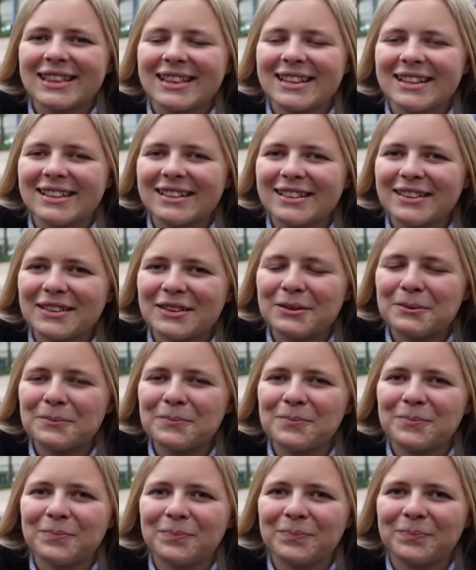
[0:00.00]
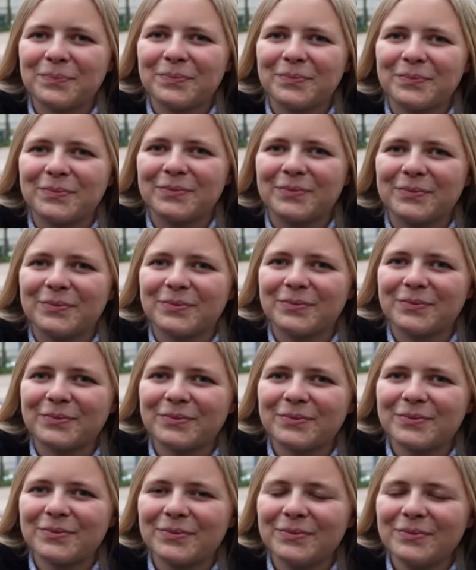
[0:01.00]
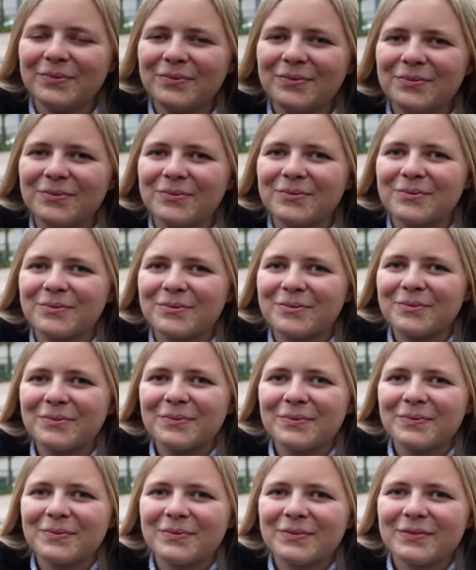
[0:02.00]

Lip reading: No words are spoken by the person on screen.